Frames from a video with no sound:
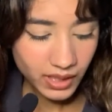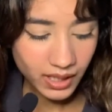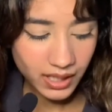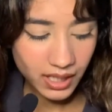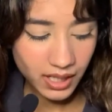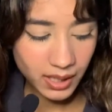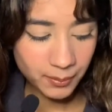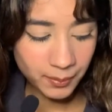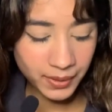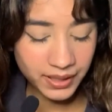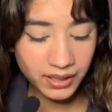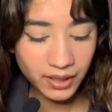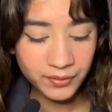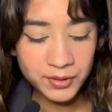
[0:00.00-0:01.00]
a
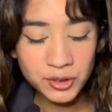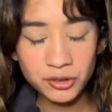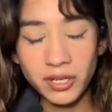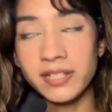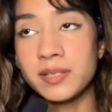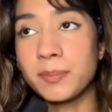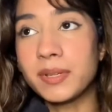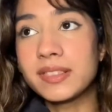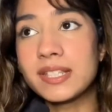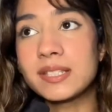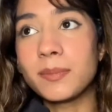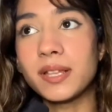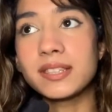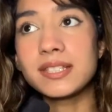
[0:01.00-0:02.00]
bit of stress, but
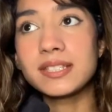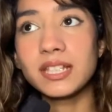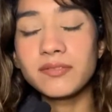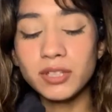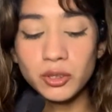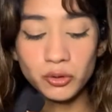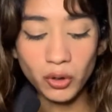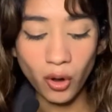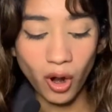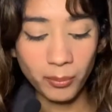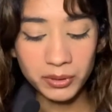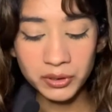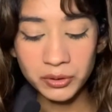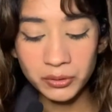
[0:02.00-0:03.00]
this month is giving you the
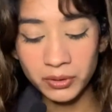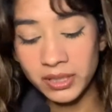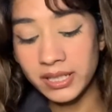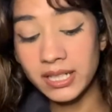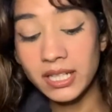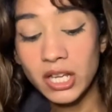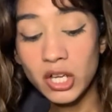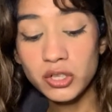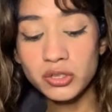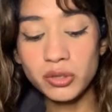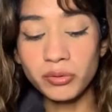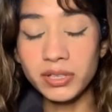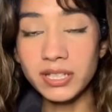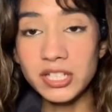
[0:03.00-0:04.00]
opportunity
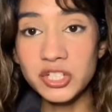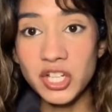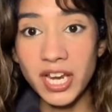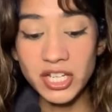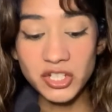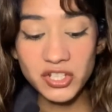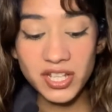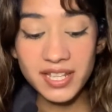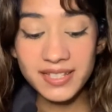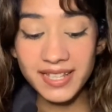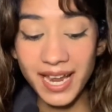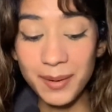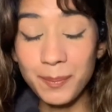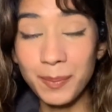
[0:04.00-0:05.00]
to really change this
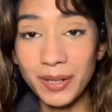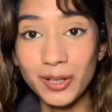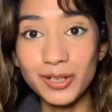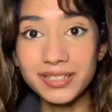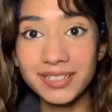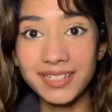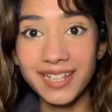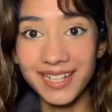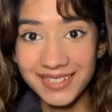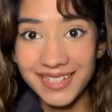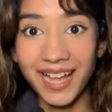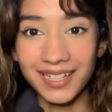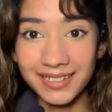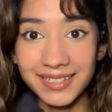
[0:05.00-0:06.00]
and build
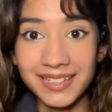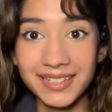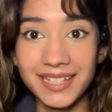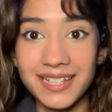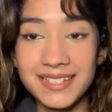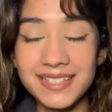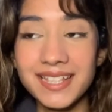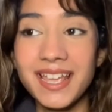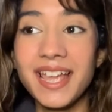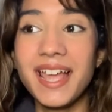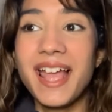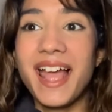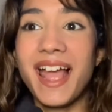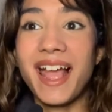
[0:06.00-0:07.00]
exactly this.
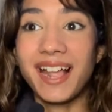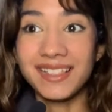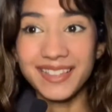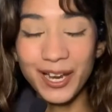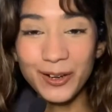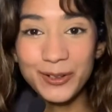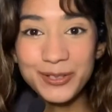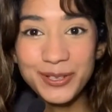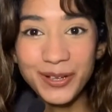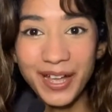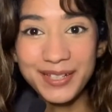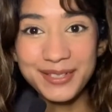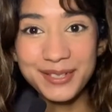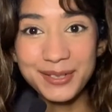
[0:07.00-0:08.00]
And that also
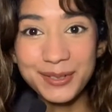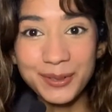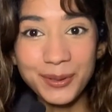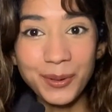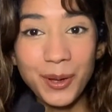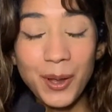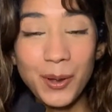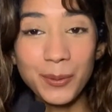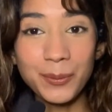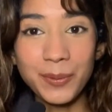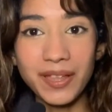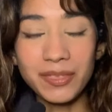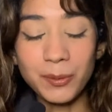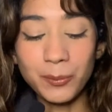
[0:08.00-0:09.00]
has to do
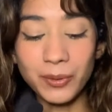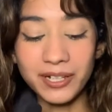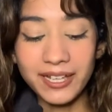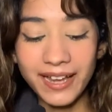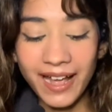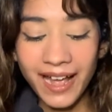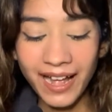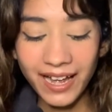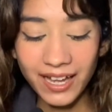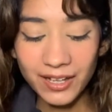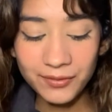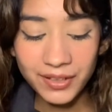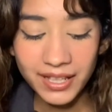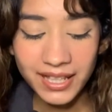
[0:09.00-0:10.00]
with, we're gonna
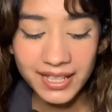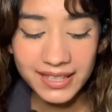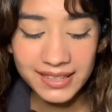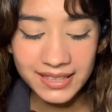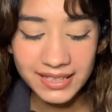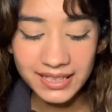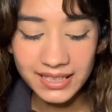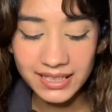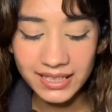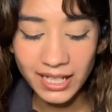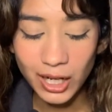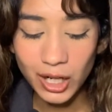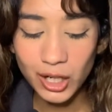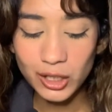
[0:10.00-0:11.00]
have
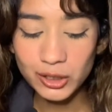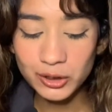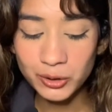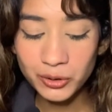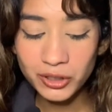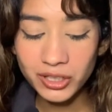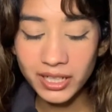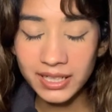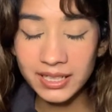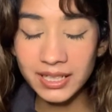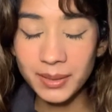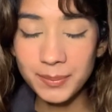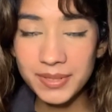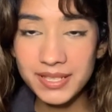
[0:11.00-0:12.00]
the lunar
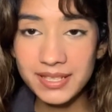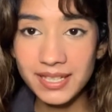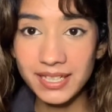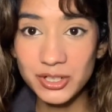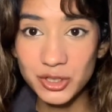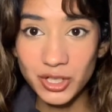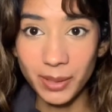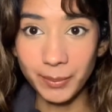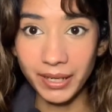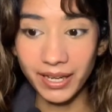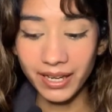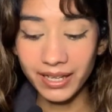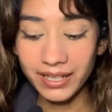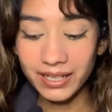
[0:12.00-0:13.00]
eclipse in
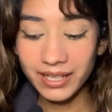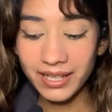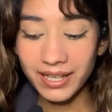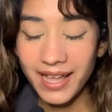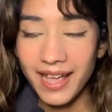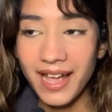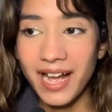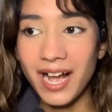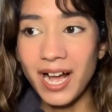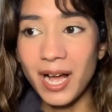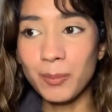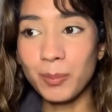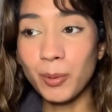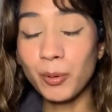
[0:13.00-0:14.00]
Gemini,
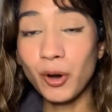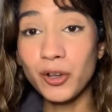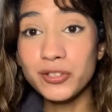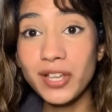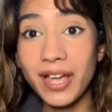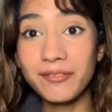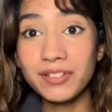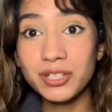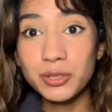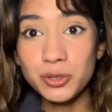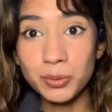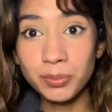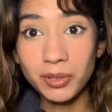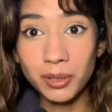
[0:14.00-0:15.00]
but we're also having a
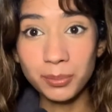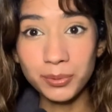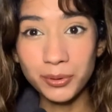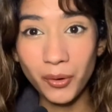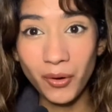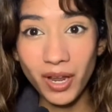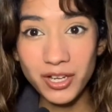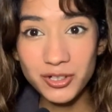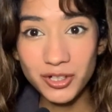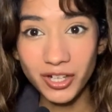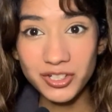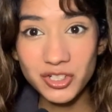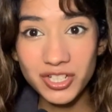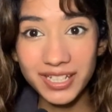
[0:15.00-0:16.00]
Jupiter-Pluto
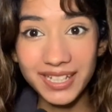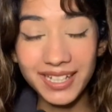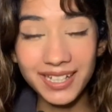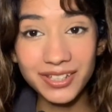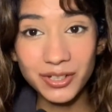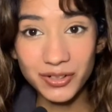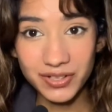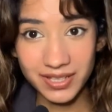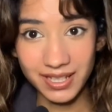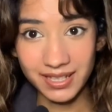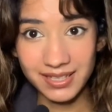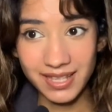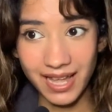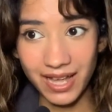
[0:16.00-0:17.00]
conjunction in your
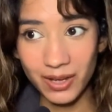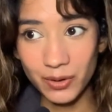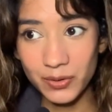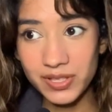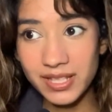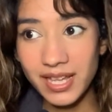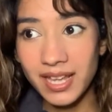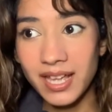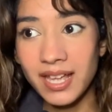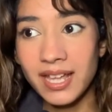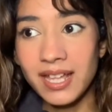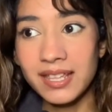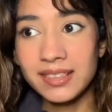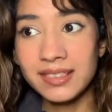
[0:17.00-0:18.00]
6th house.
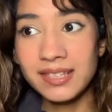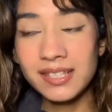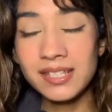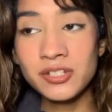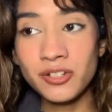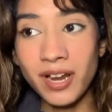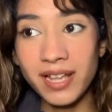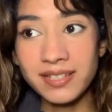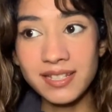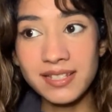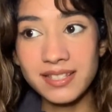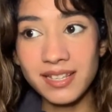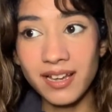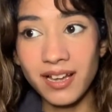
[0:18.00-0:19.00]
These
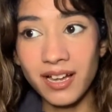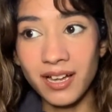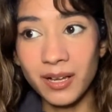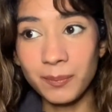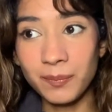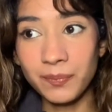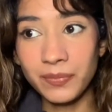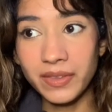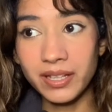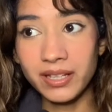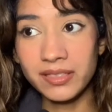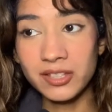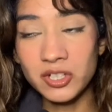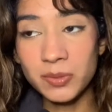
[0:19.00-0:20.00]
transits,
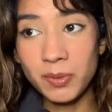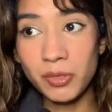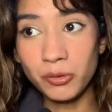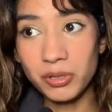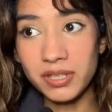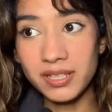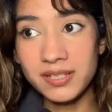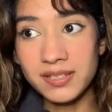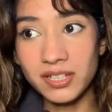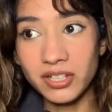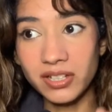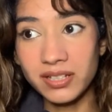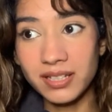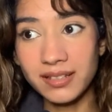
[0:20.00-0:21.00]
there's been 3 this
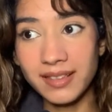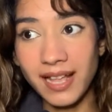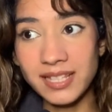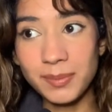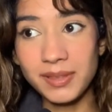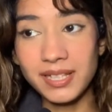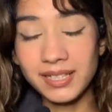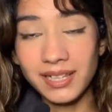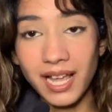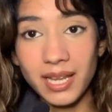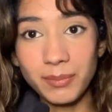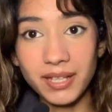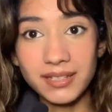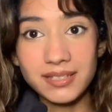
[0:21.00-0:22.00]
year, and that's been the
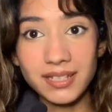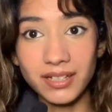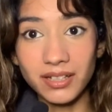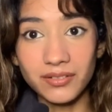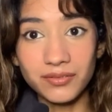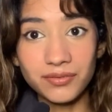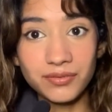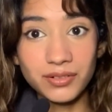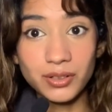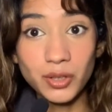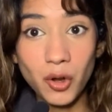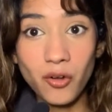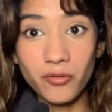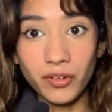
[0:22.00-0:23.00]
climax of
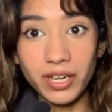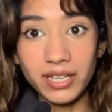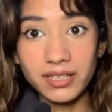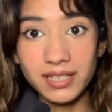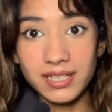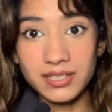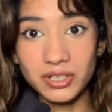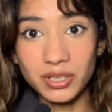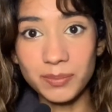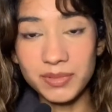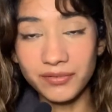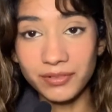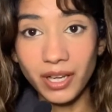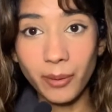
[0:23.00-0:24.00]
COVID in
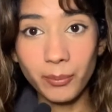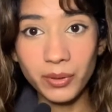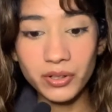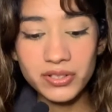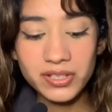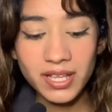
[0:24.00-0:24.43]
terms of numbers